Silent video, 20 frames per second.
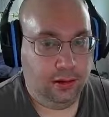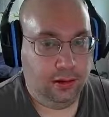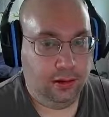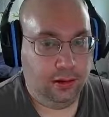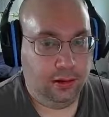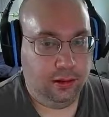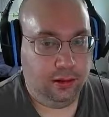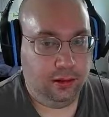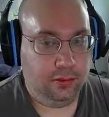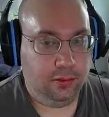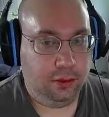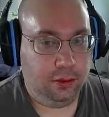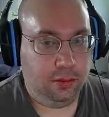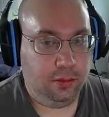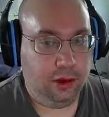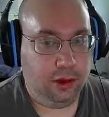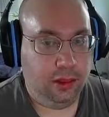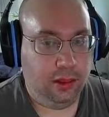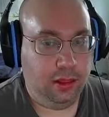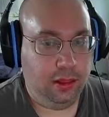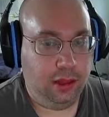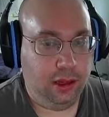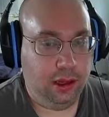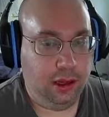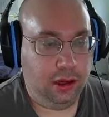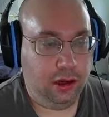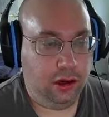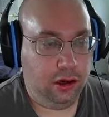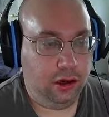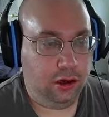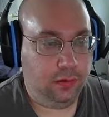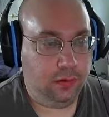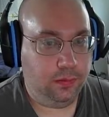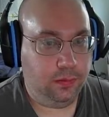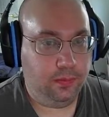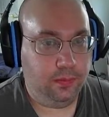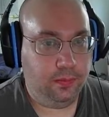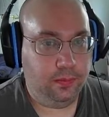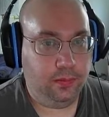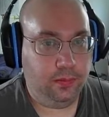let's put one in there.
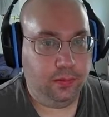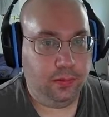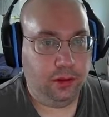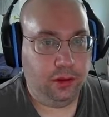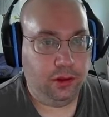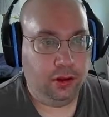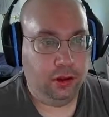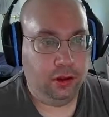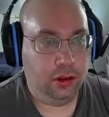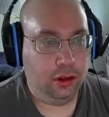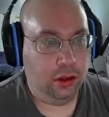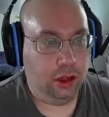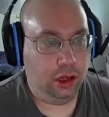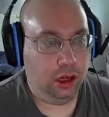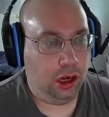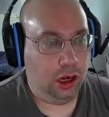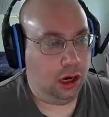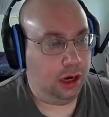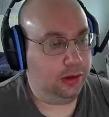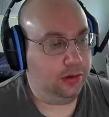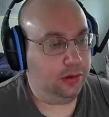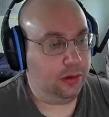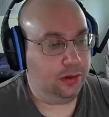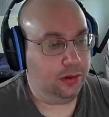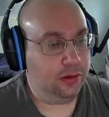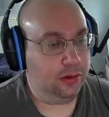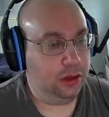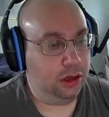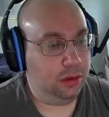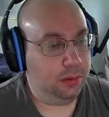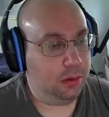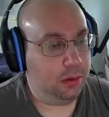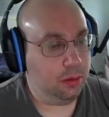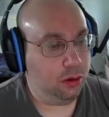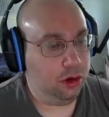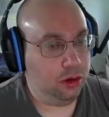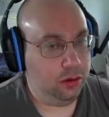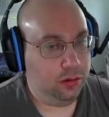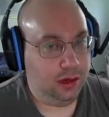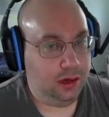Alright, so it's a little bit more
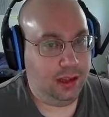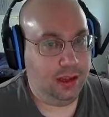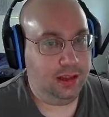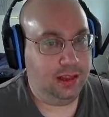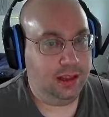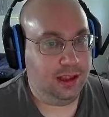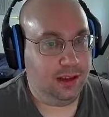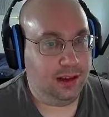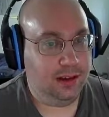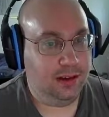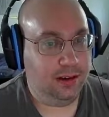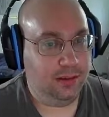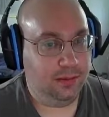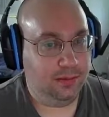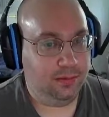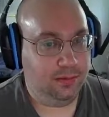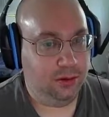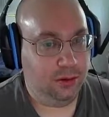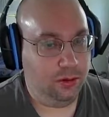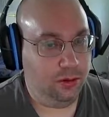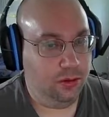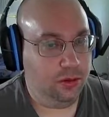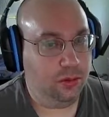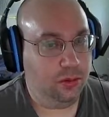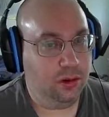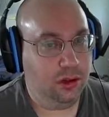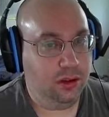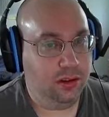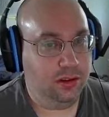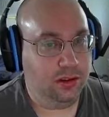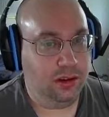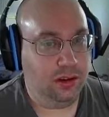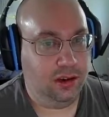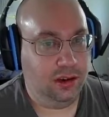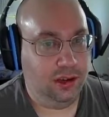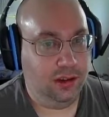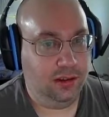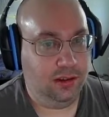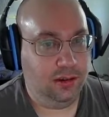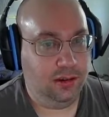unique than usual. It's a
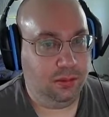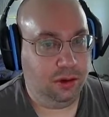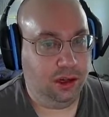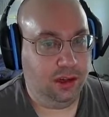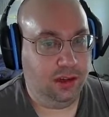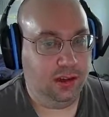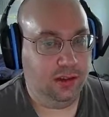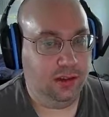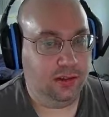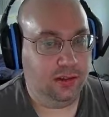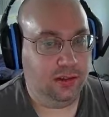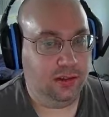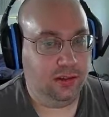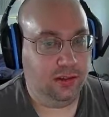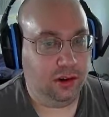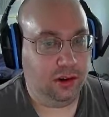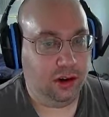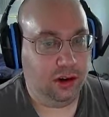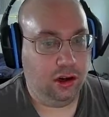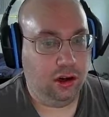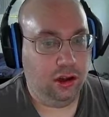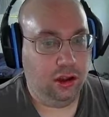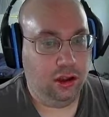pretty decent start.